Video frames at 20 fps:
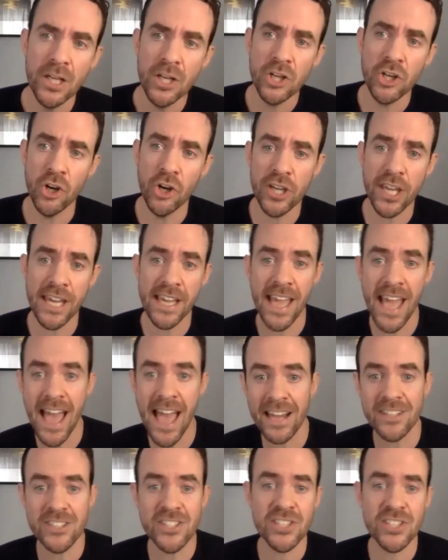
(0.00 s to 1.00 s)
cooking
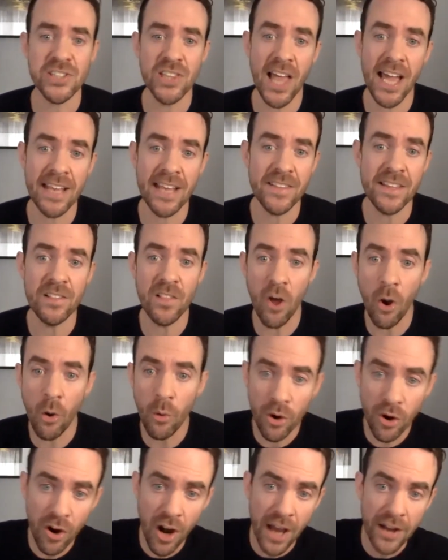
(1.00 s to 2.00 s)
at slightly
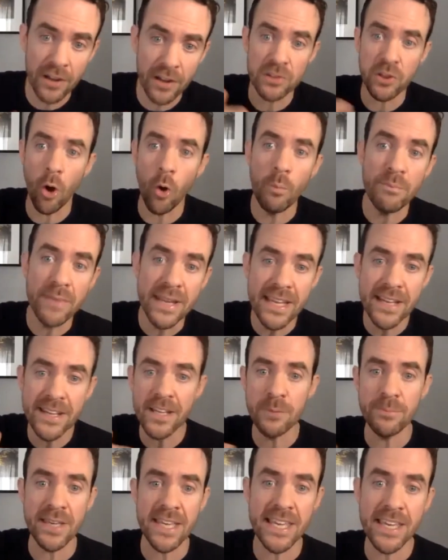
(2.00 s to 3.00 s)
lower on a low
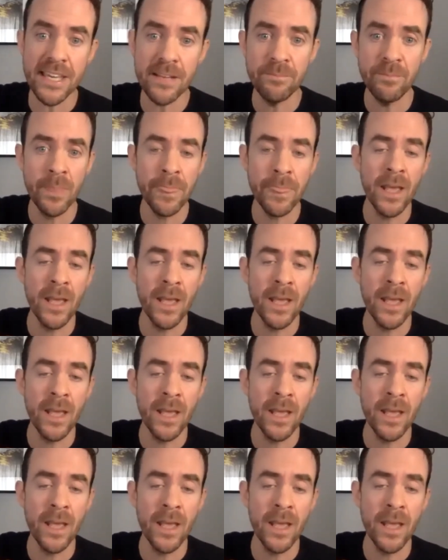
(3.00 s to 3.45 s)
medium heat.